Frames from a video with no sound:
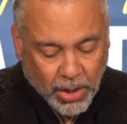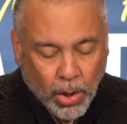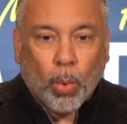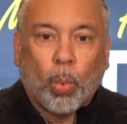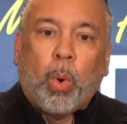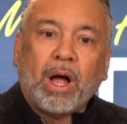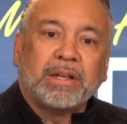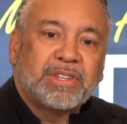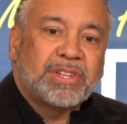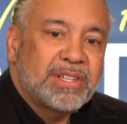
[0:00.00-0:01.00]
One
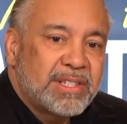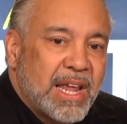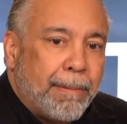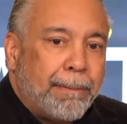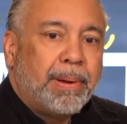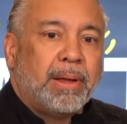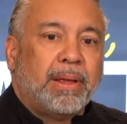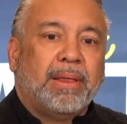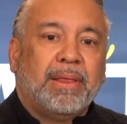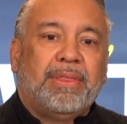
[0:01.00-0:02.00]
step
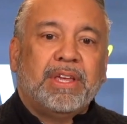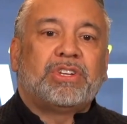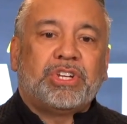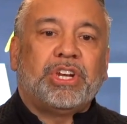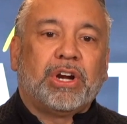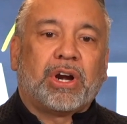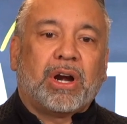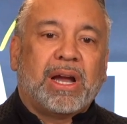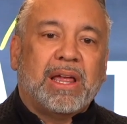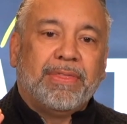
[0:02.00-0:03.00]
this
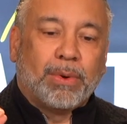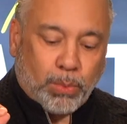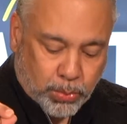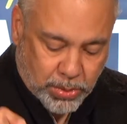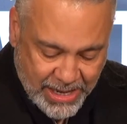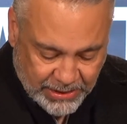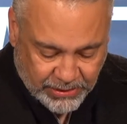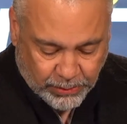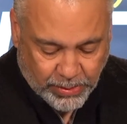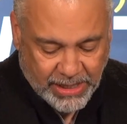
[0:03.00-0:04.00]
year in the right
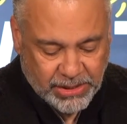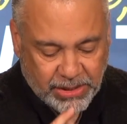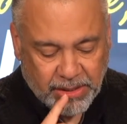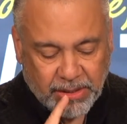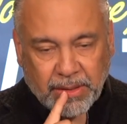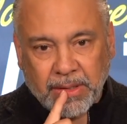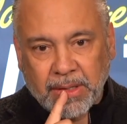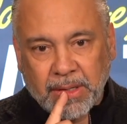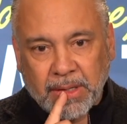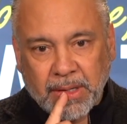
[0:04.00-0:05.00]
direction
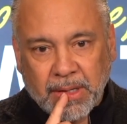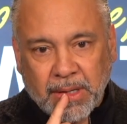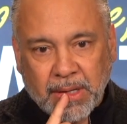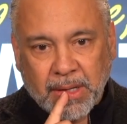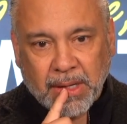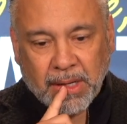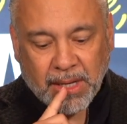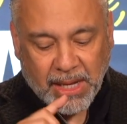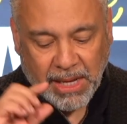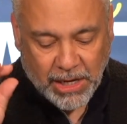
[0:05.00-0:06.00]

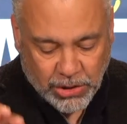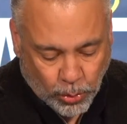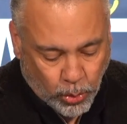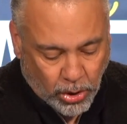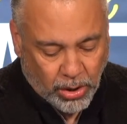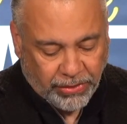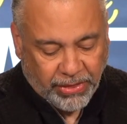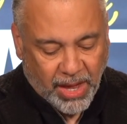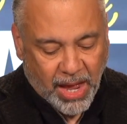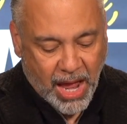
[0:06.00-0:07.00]
is worth
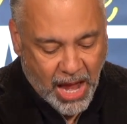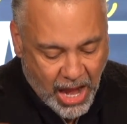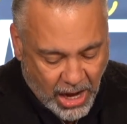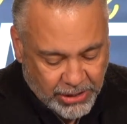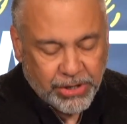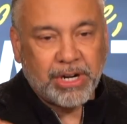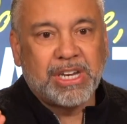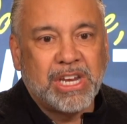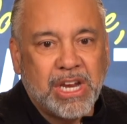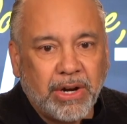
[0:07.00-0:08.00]

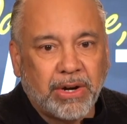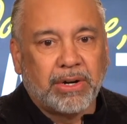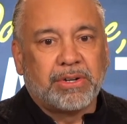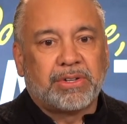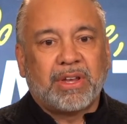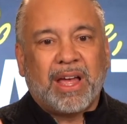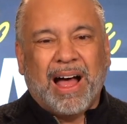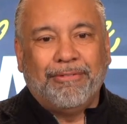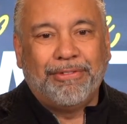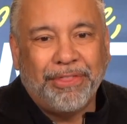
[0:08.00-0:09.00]
100 years
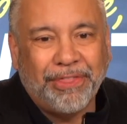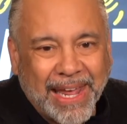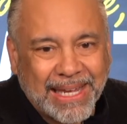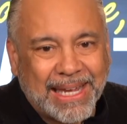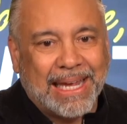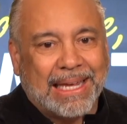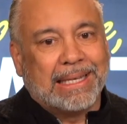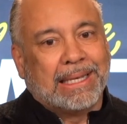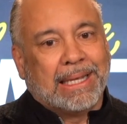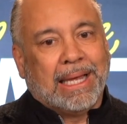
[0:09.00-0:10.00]
of
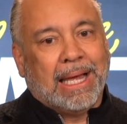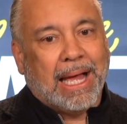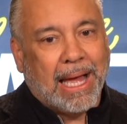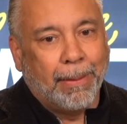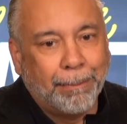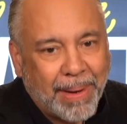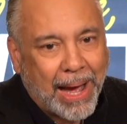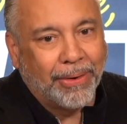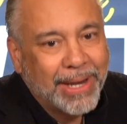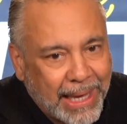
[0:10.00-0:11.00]
thinking
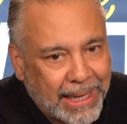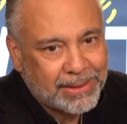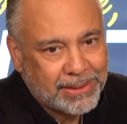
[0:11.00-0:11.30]
about it.